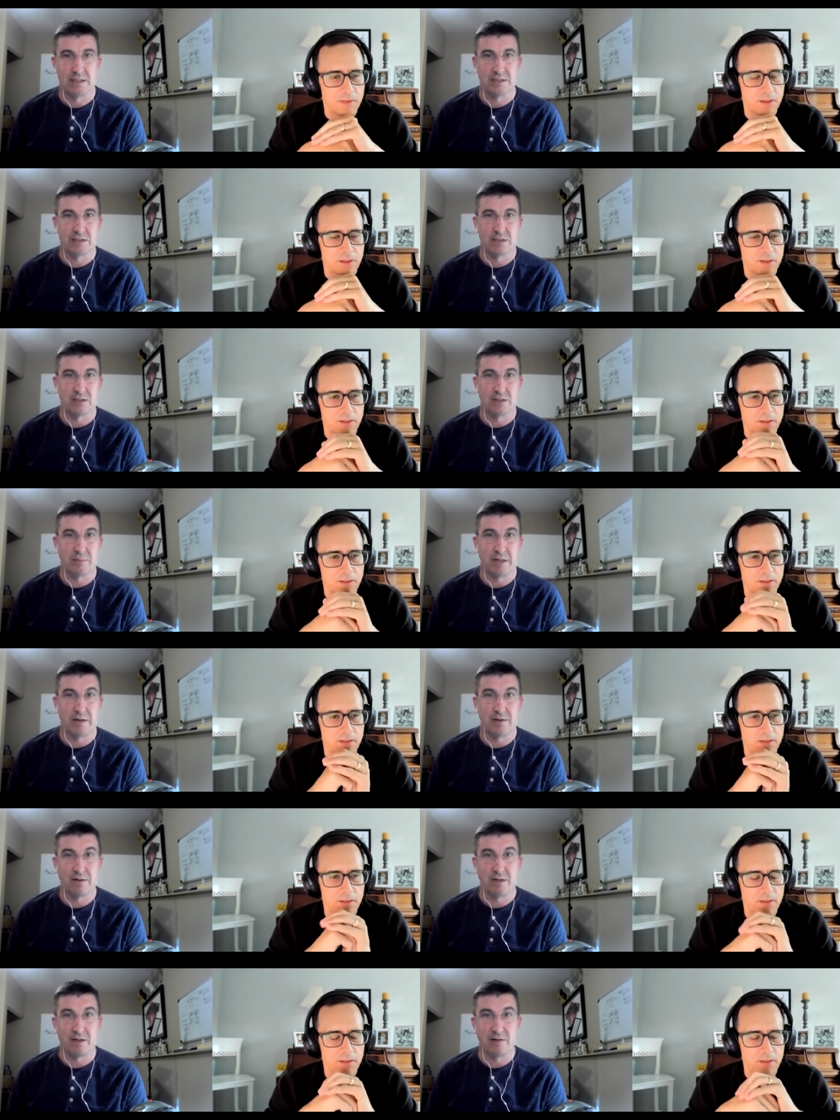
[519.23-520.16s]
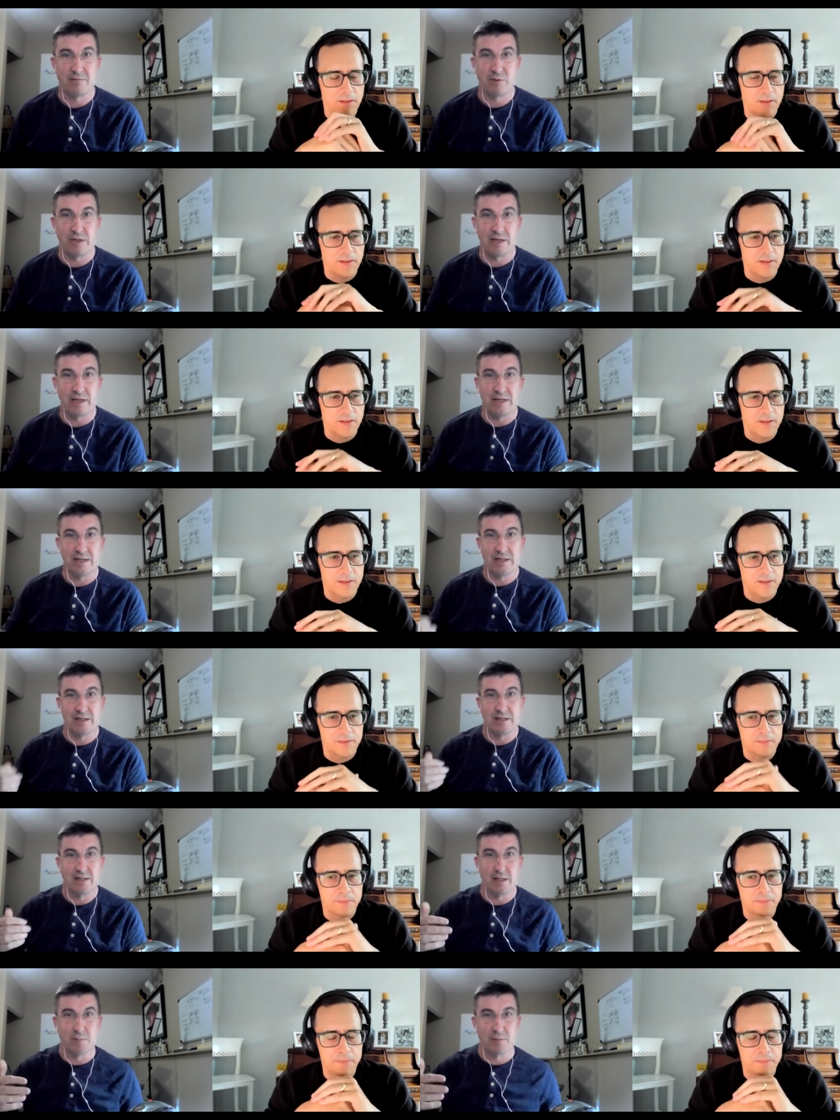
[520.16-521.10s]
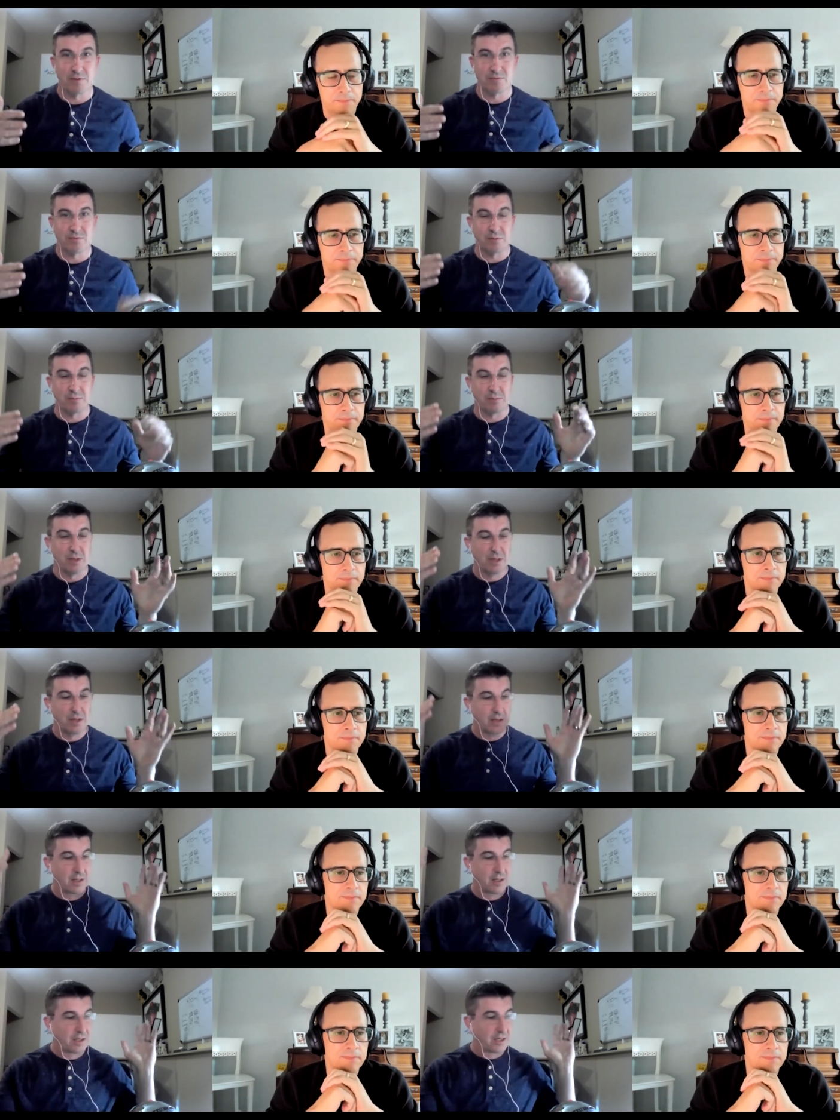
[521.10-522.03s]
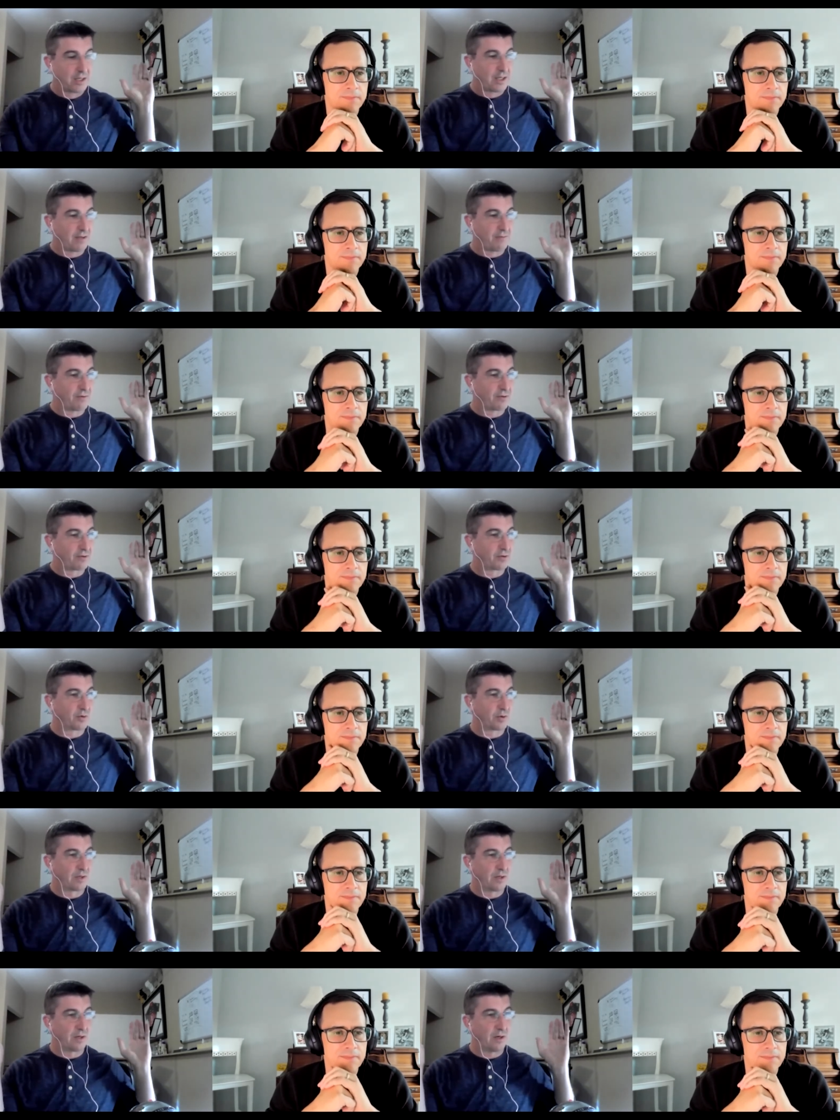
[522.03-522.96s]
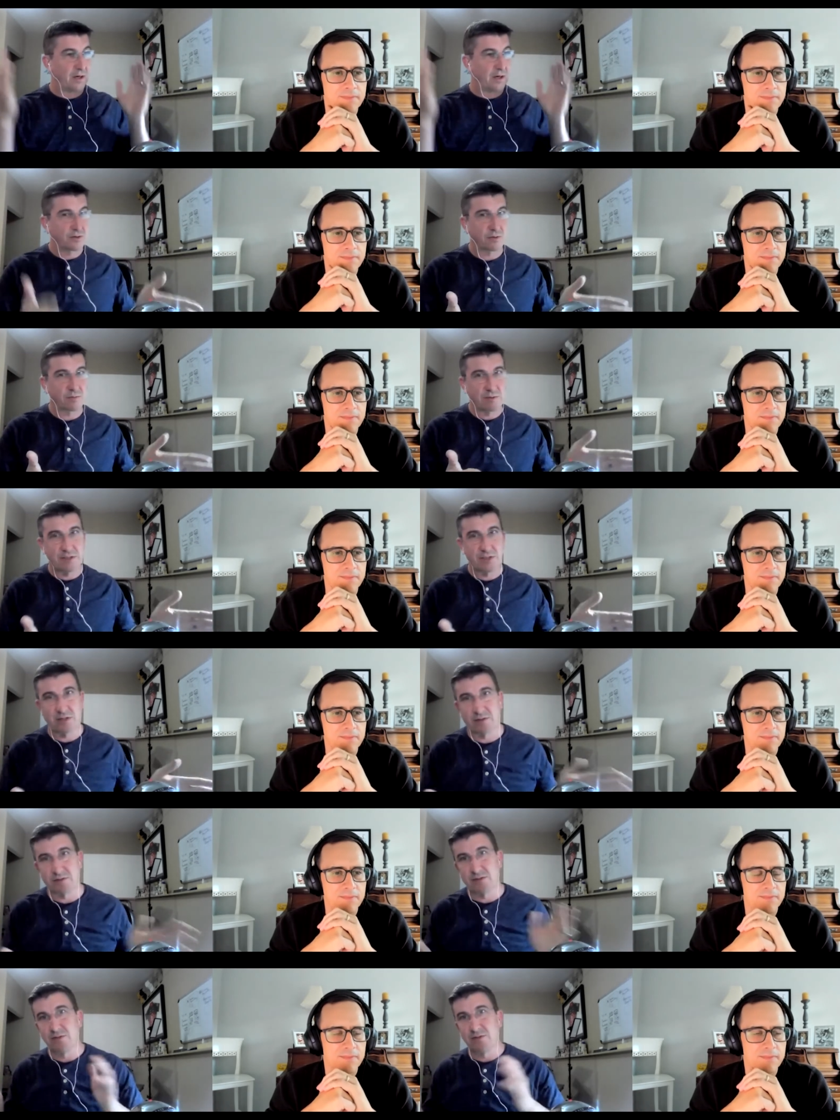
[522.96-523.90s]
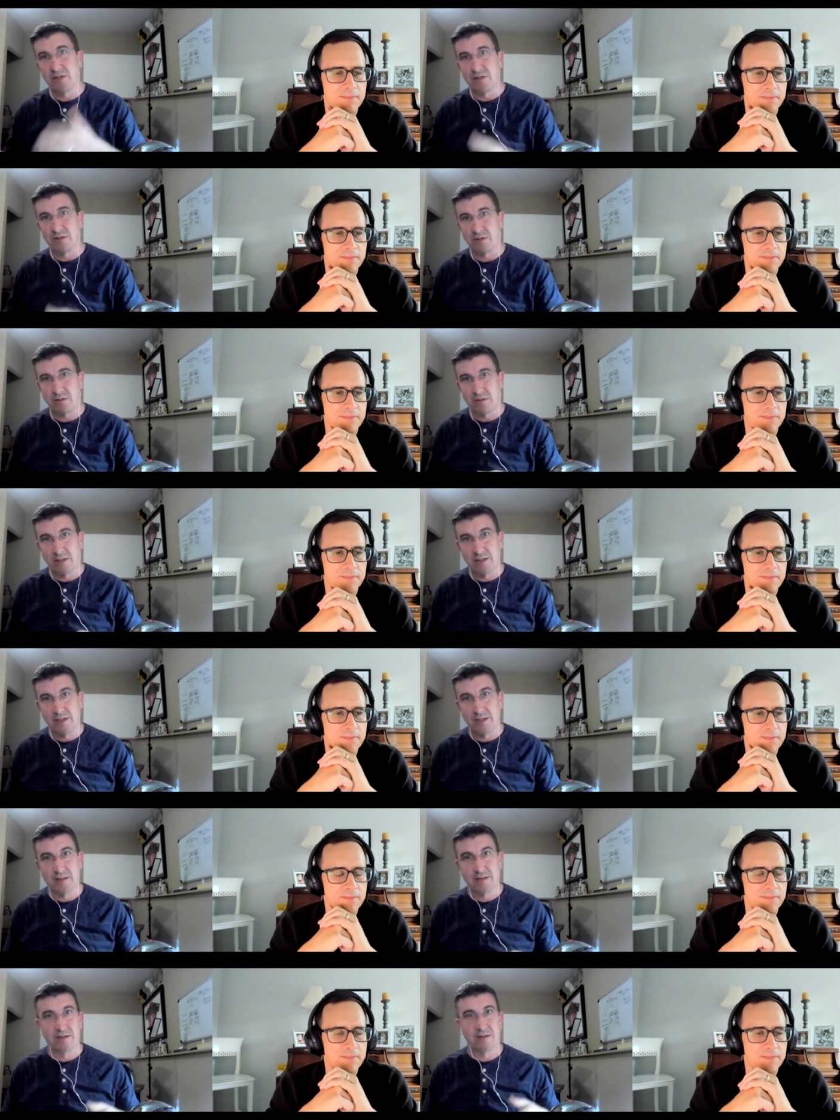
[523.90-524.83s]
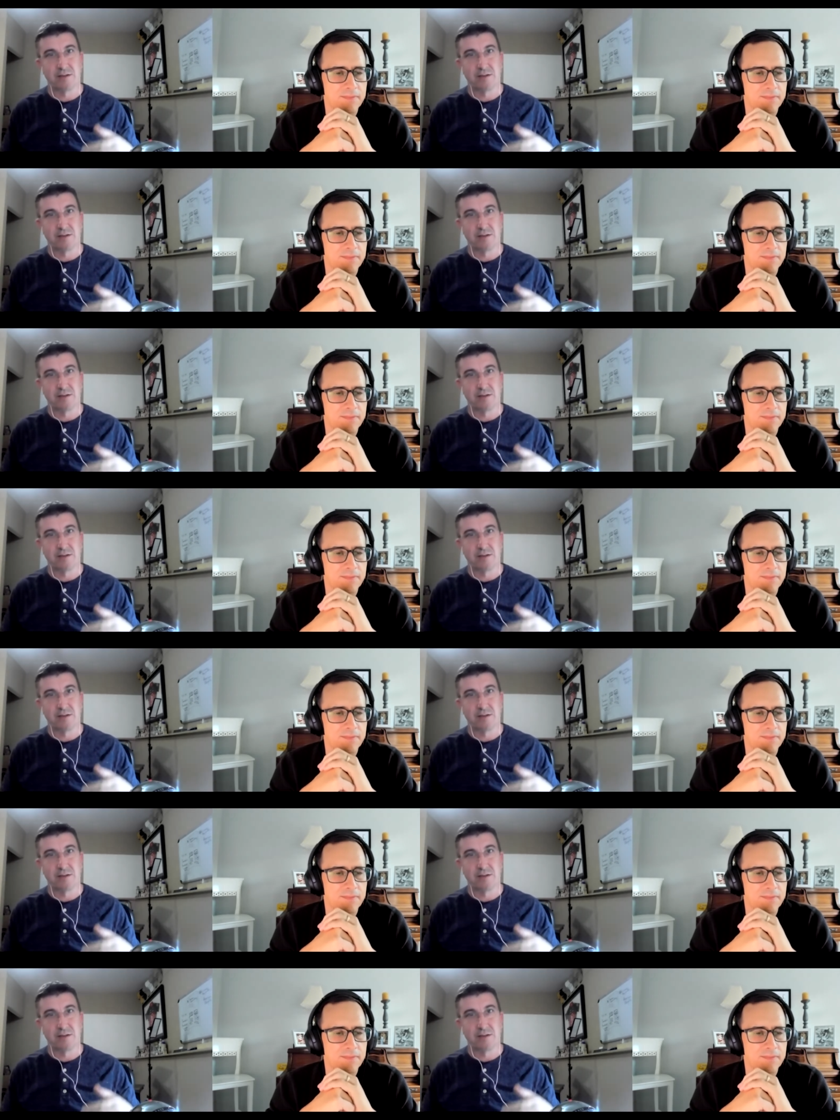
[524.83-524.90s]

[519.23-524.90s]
Speaker 1: It's all about, and if we can get the numbers from if you do a hundred reach outs, you get a client.